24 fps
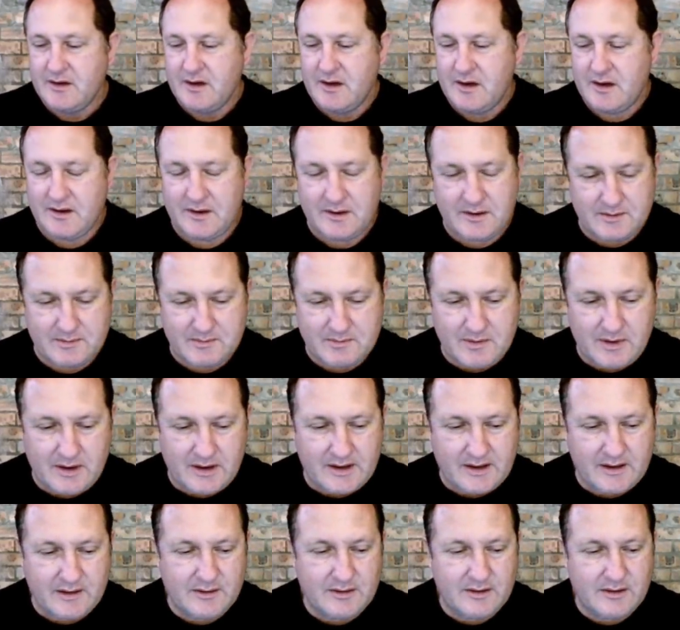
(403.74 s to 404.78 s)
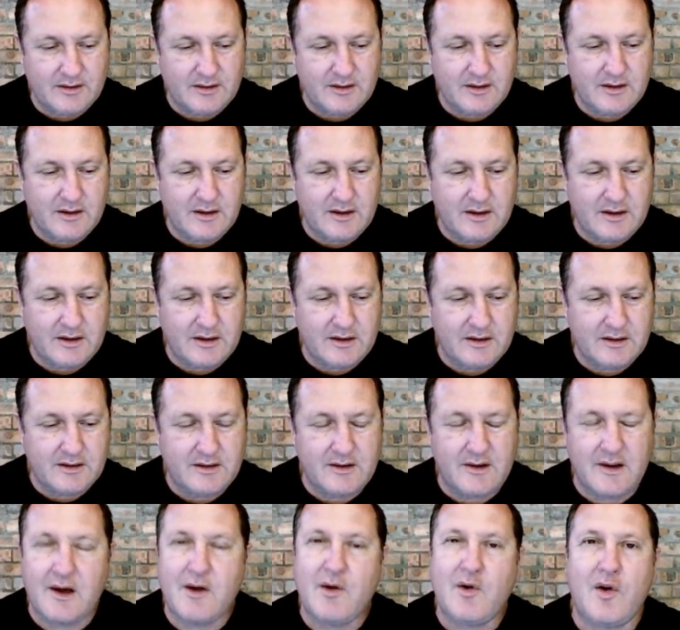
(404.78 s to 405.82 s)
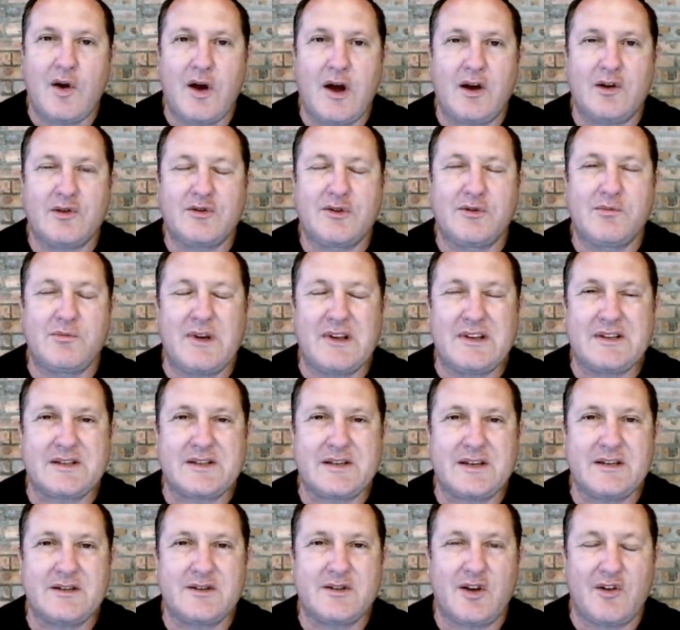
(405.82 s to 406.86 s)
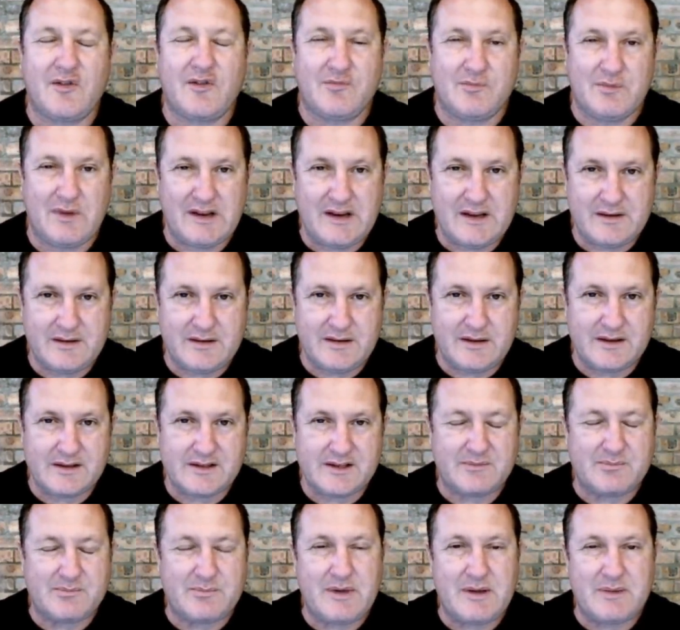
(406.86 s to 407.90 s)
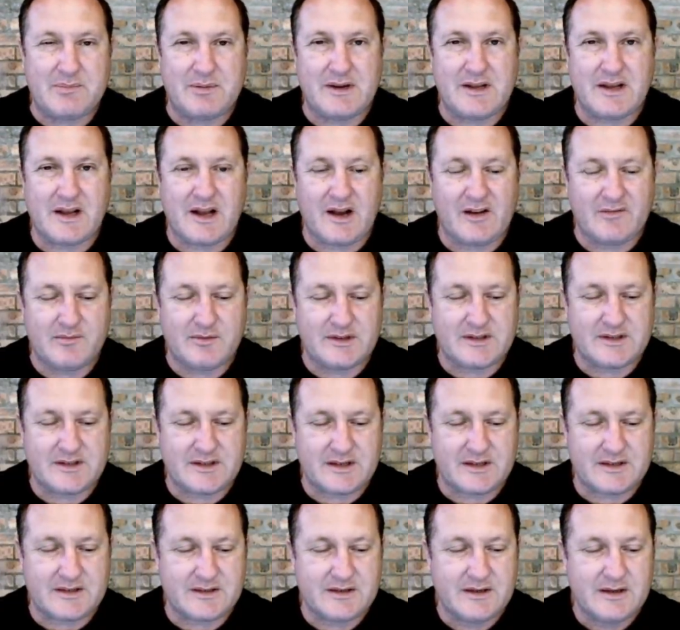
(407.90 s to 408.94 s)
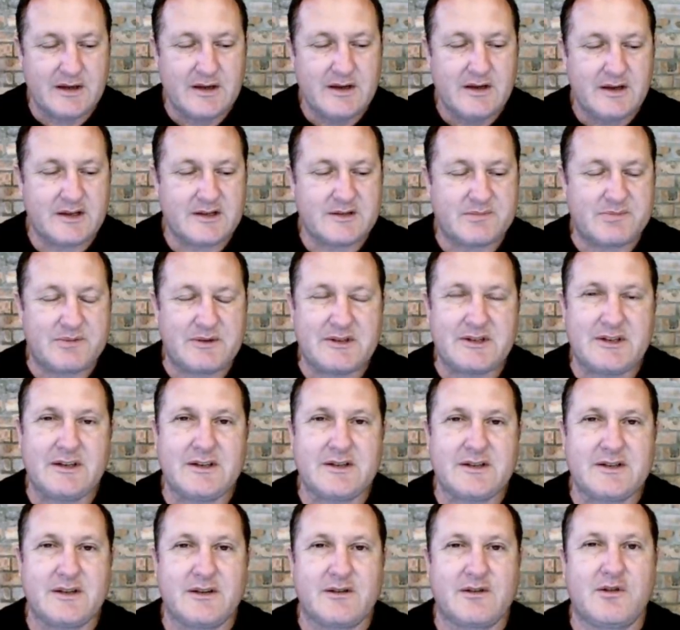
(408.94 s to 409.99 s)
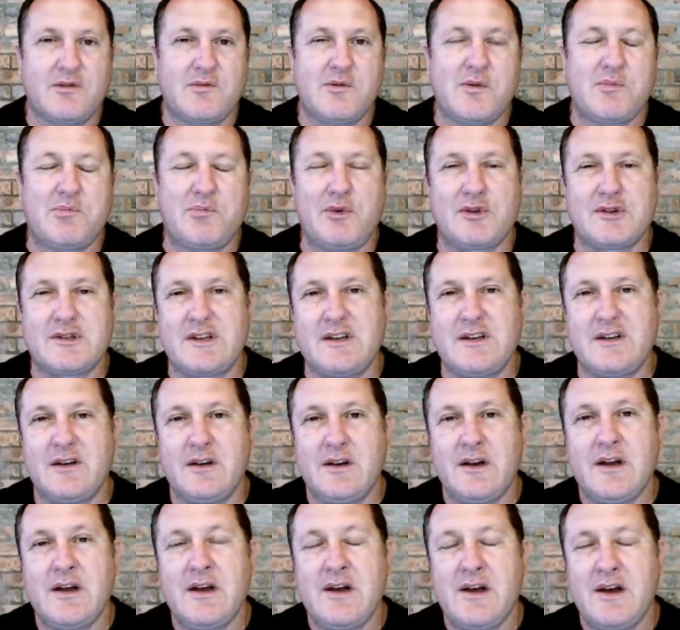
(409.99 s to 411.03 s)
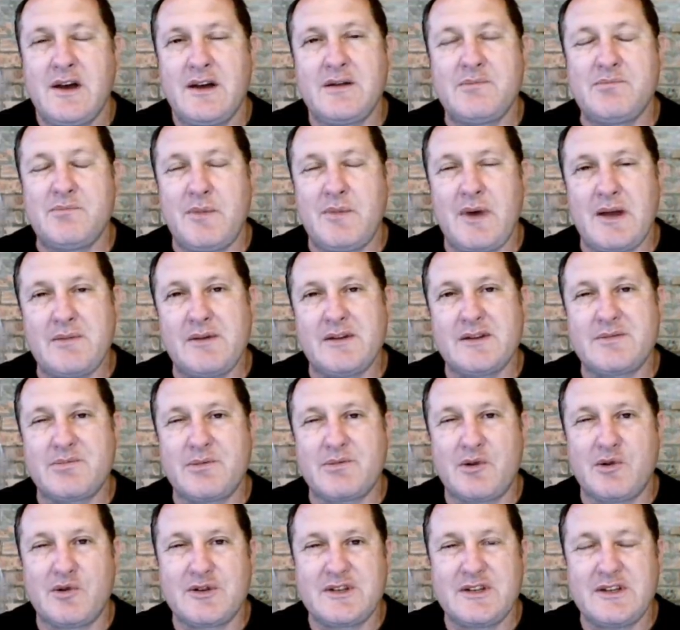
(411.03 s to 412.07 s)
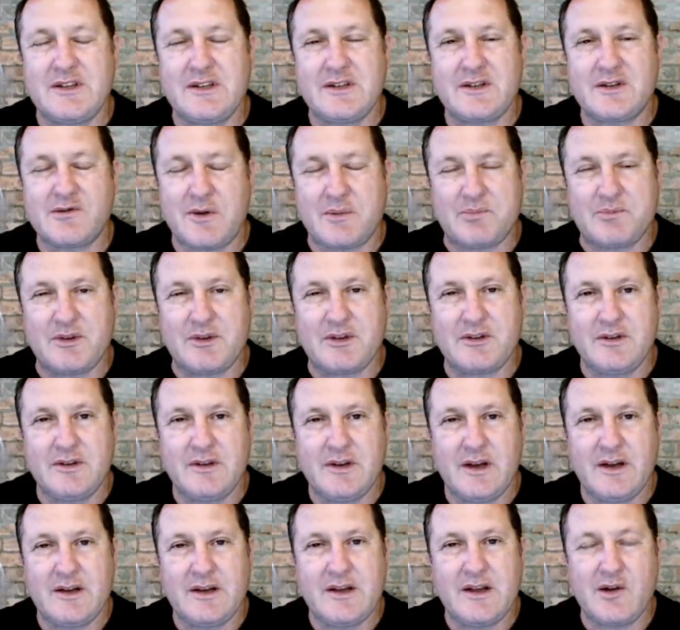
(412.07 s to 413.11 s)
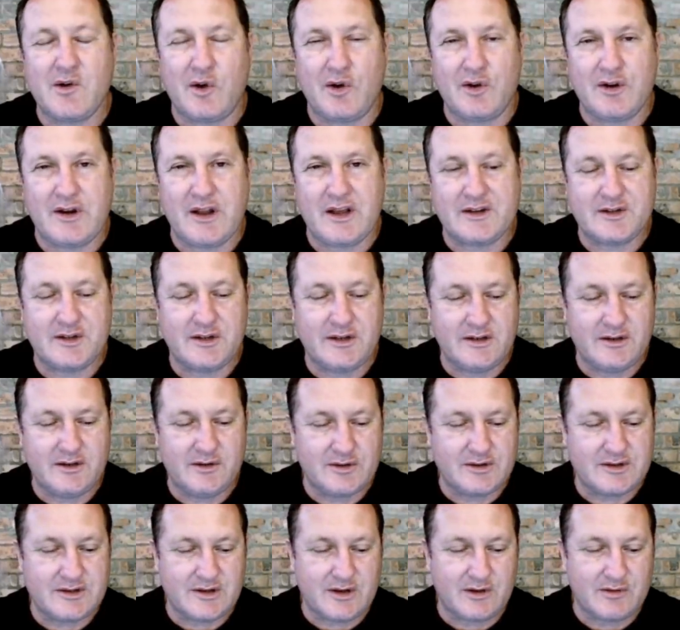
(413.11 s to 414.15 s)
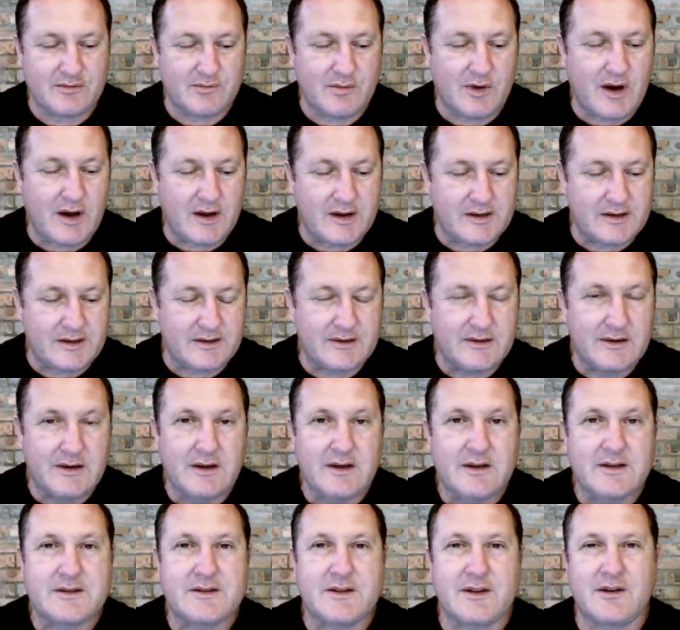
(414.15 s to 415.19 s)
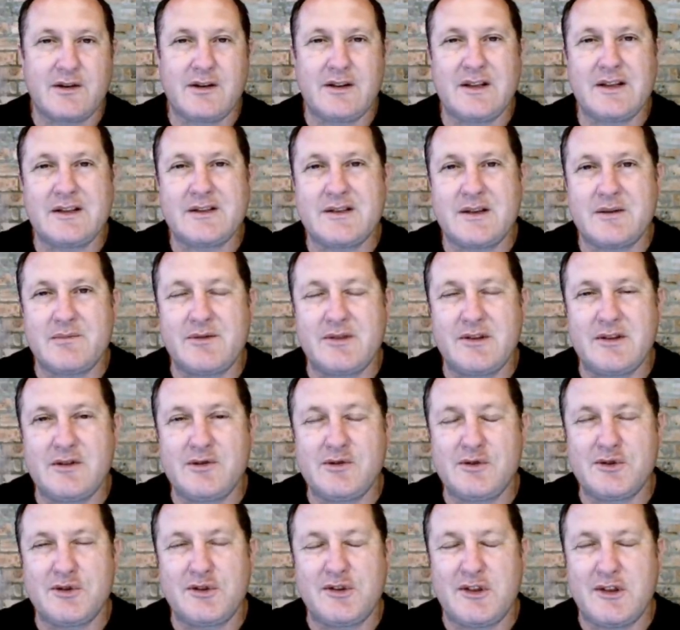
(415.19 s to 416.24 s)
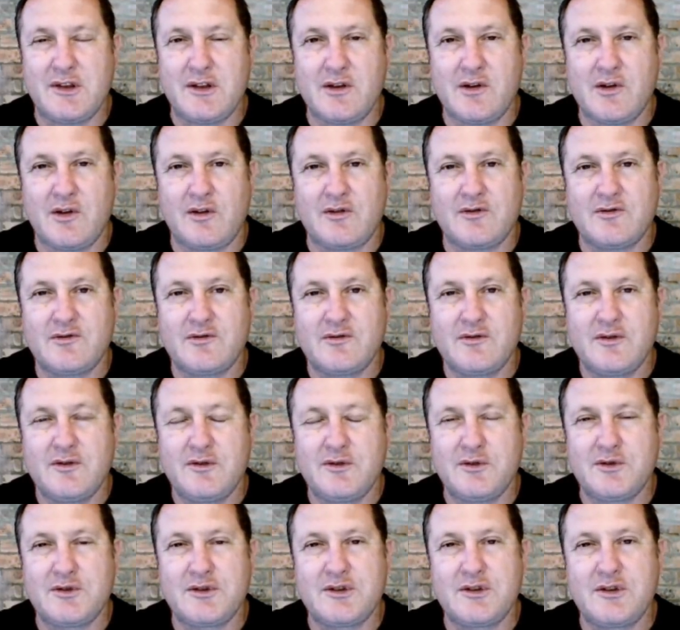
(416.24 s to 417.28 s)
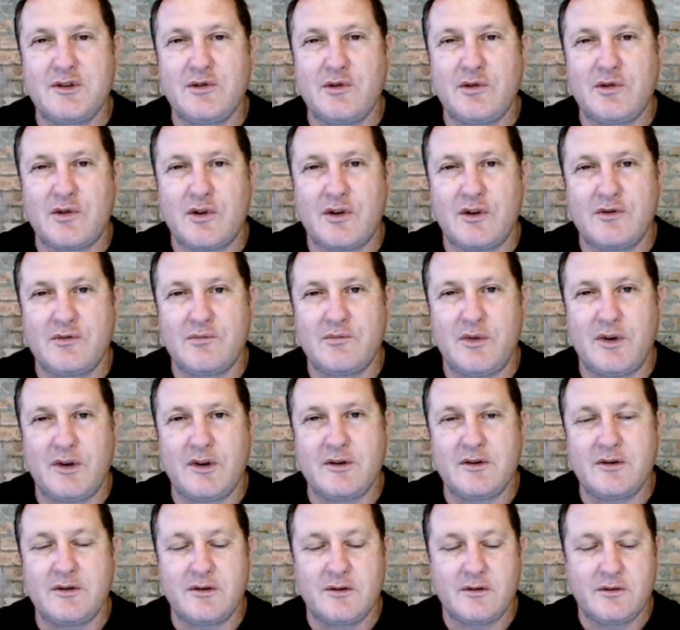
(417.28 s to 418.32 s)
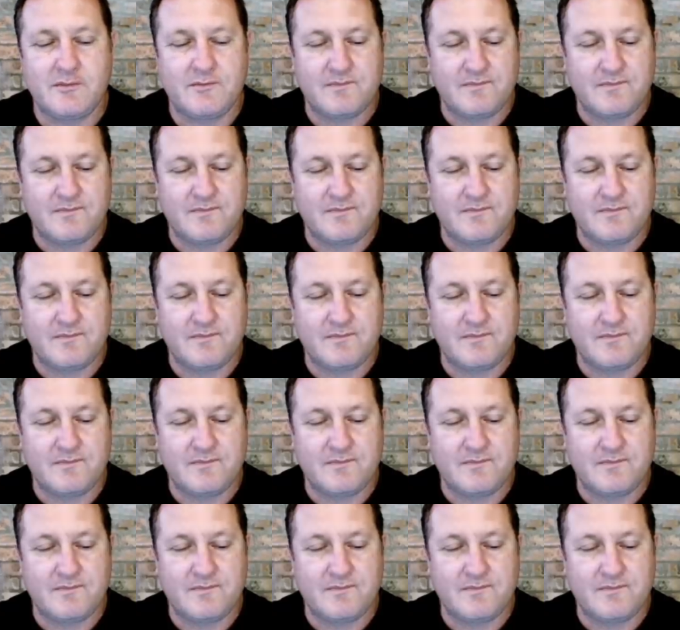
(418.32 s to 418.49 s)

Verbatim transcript: Um, I don't uh, know how to make sense of many things that people in government says, especially so Ramaphosa. And maybe it's because he is scripted and he can't actually use his own mind. So that's something you should think of, using your own mind.